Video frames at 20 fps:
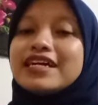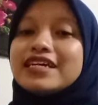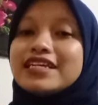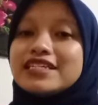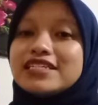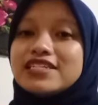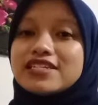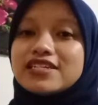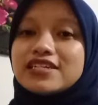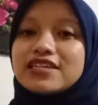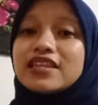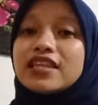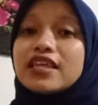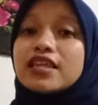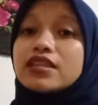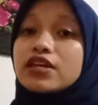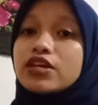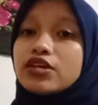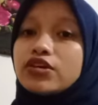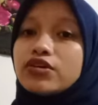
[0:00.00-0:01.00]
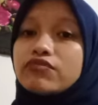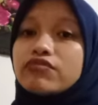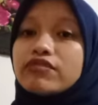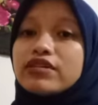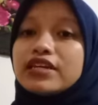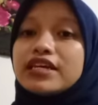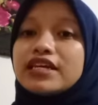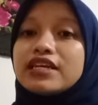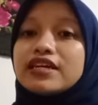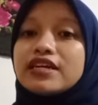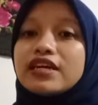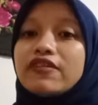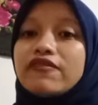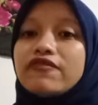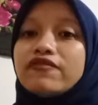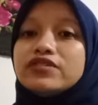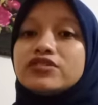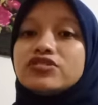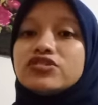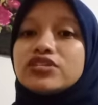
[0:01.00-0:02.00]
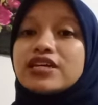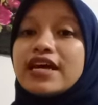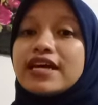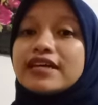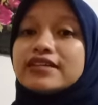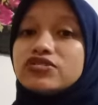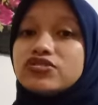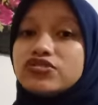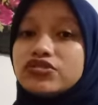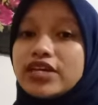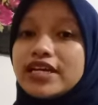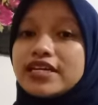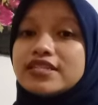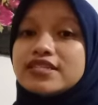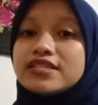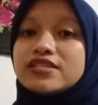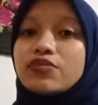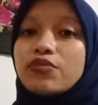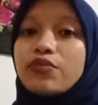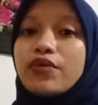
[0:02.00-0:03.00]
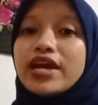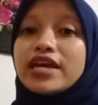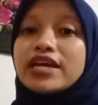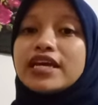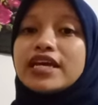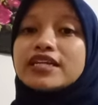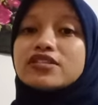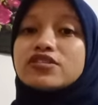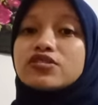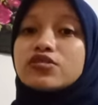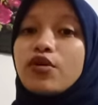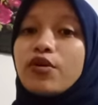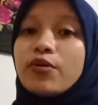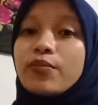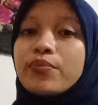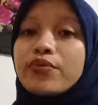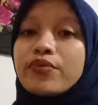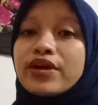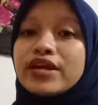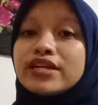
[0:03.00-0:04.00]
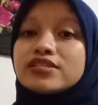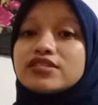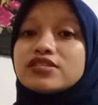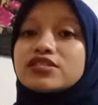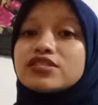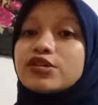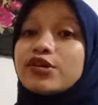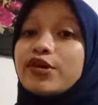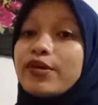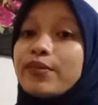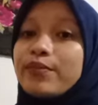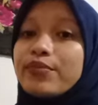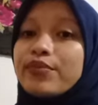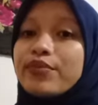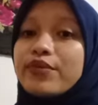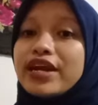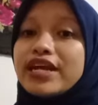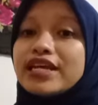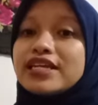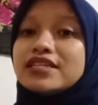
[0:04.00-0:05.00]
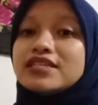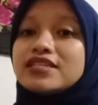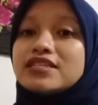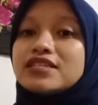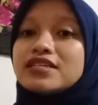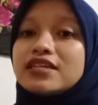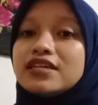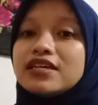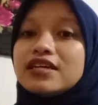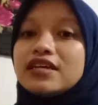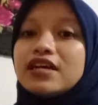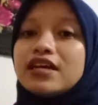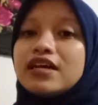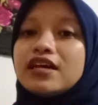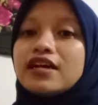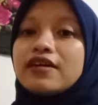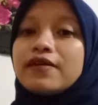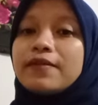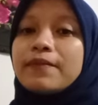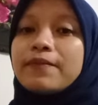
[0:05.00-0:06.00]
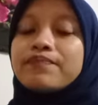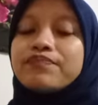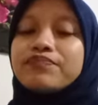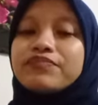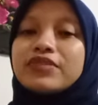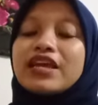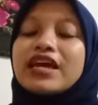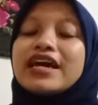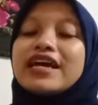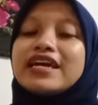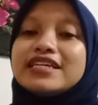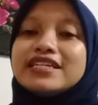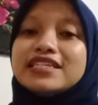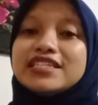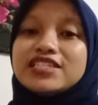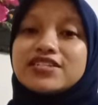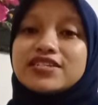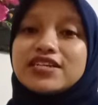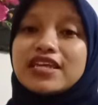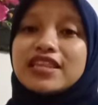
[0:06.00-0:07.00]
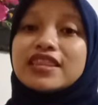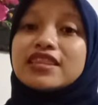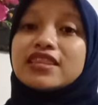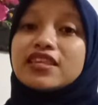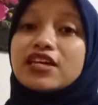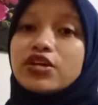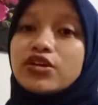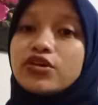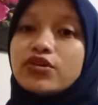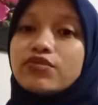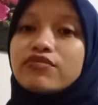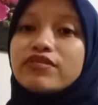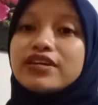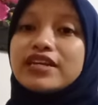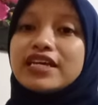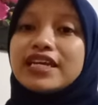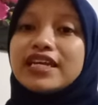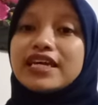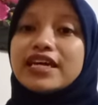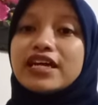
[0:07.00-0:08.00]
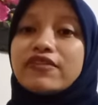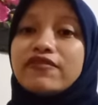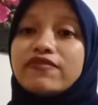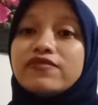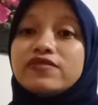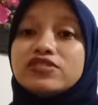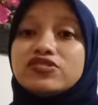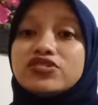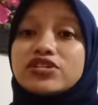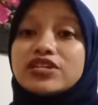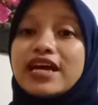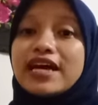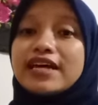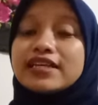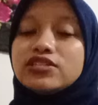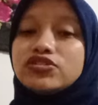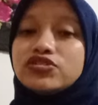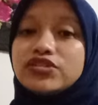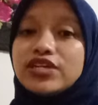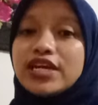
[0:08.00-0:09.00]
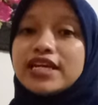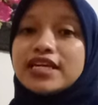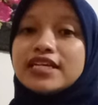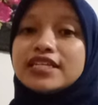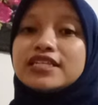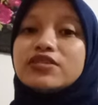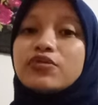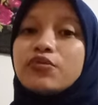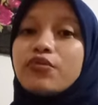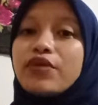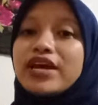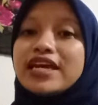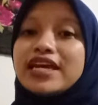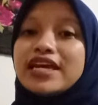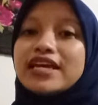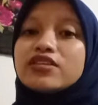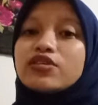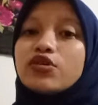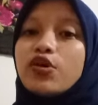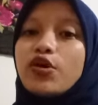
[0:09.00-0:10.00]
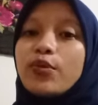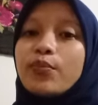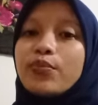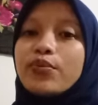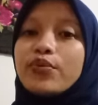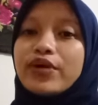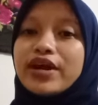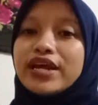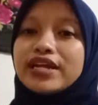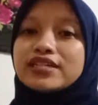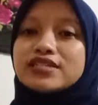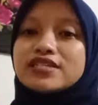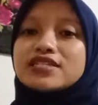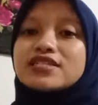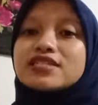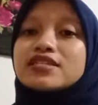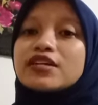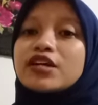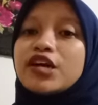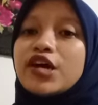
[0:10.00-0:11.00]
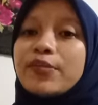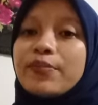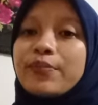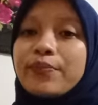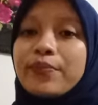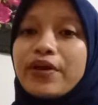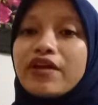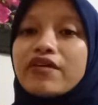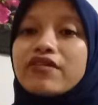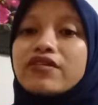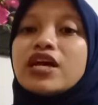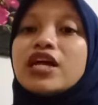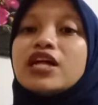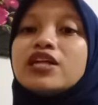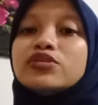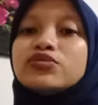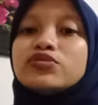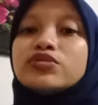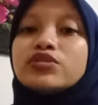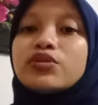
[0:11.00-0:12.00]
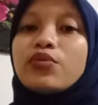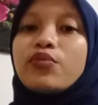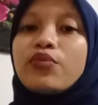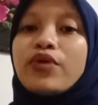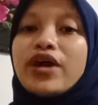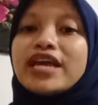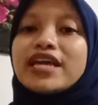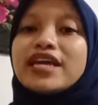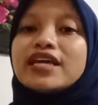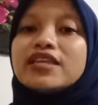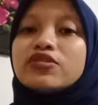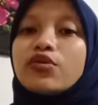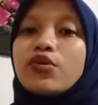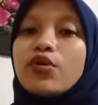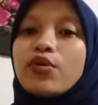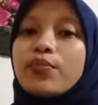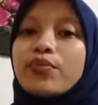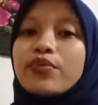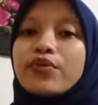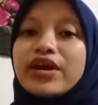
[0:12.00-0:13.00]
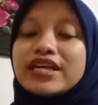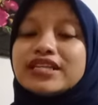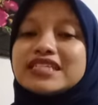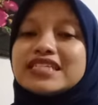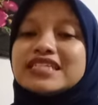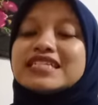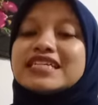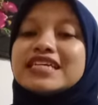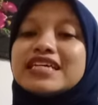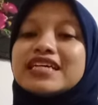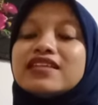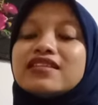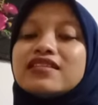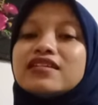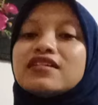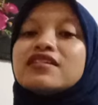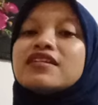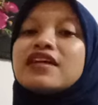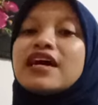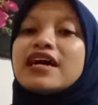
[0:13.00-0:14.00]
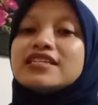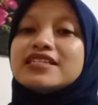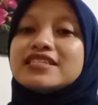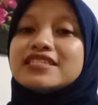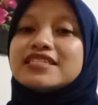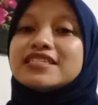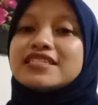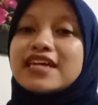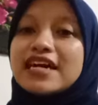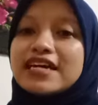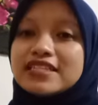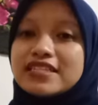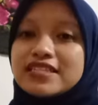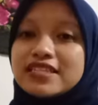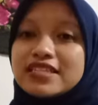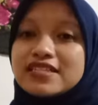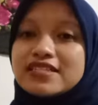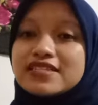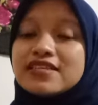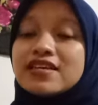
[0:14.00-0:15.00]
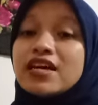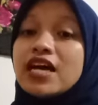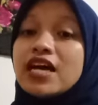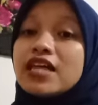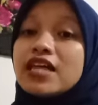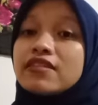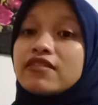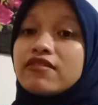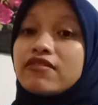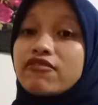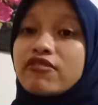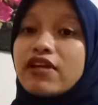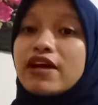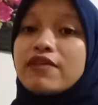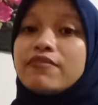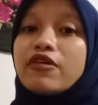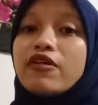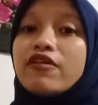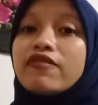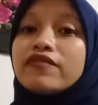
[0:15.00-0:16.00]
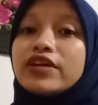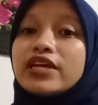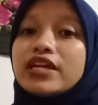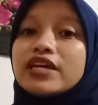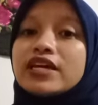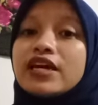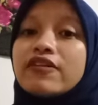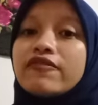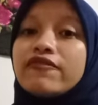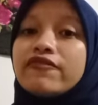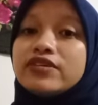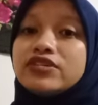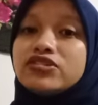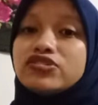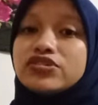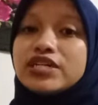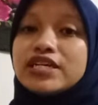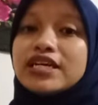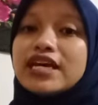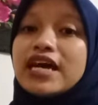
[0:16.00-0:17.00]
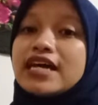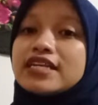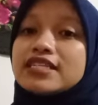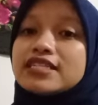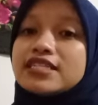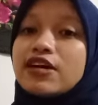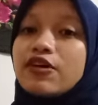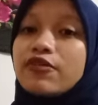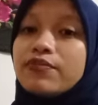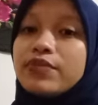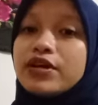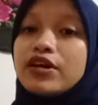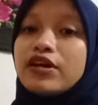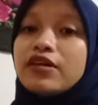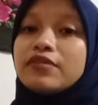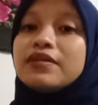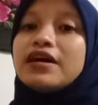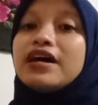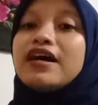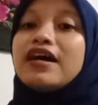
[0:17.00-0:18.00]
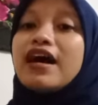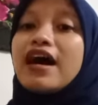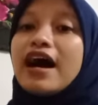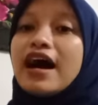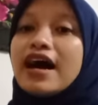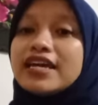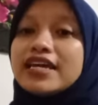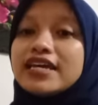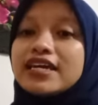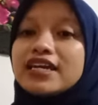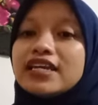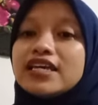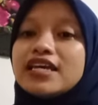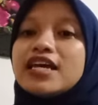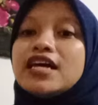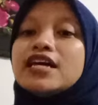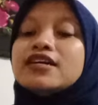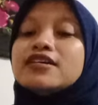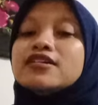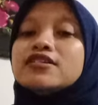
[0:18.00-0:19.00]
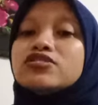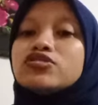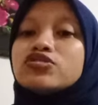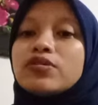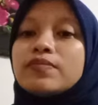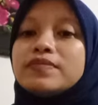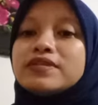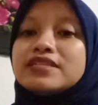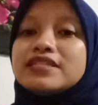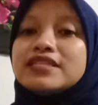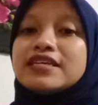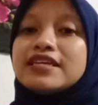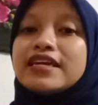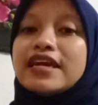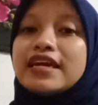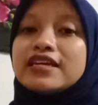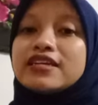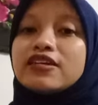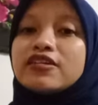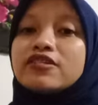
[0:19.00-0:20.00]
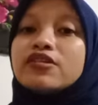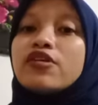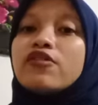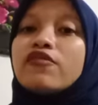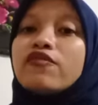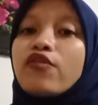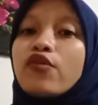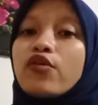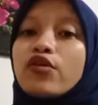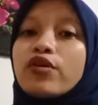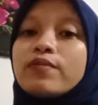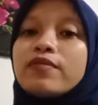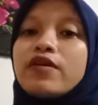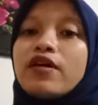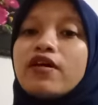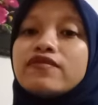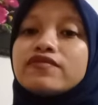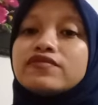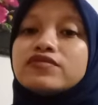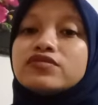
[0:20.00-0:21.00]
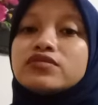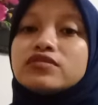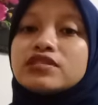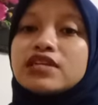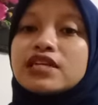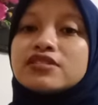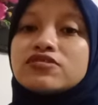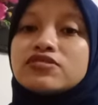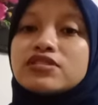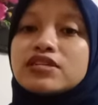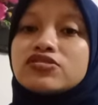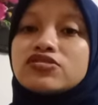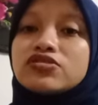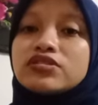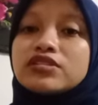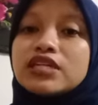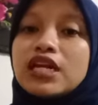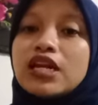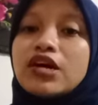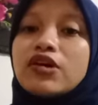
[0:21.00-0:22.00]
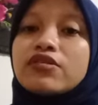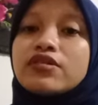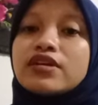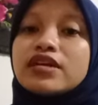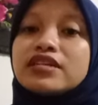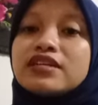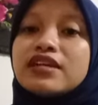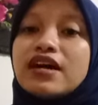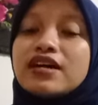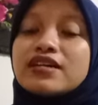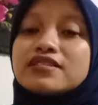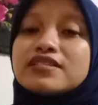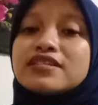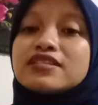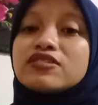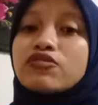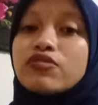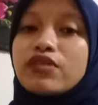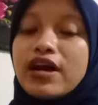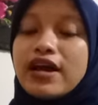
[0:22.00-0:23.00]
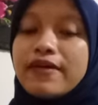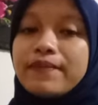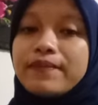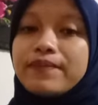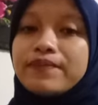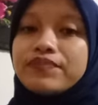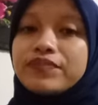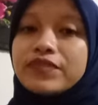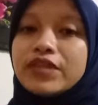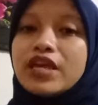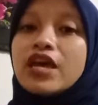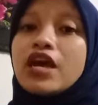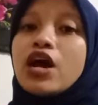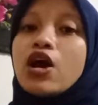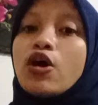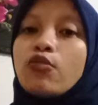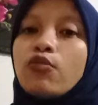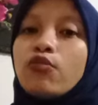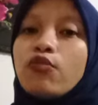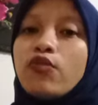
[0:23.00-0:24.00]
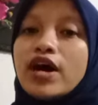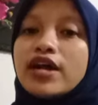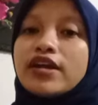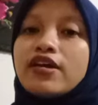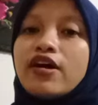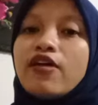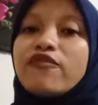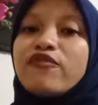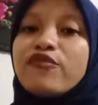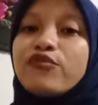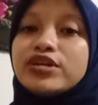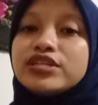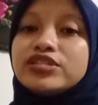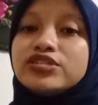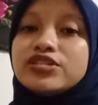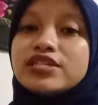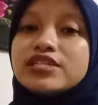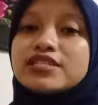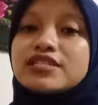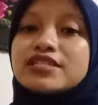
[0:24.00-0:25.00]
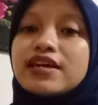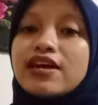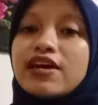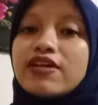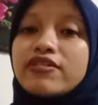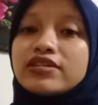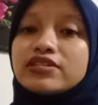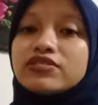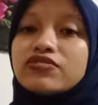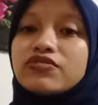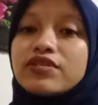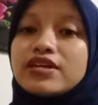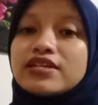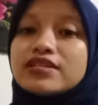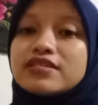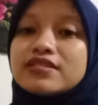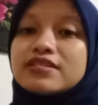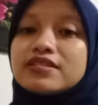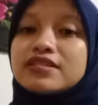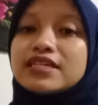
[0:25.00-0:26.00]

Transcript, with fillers: Indeed, the current illegal fishing has changed the way it operates compared Indeed, the current illegal fishing has changed the way it operates compared to the way it operated in the 1990s. The crime of illegal fishing has now become a highly sophisticated form of transactional organized crime, one of which is characterized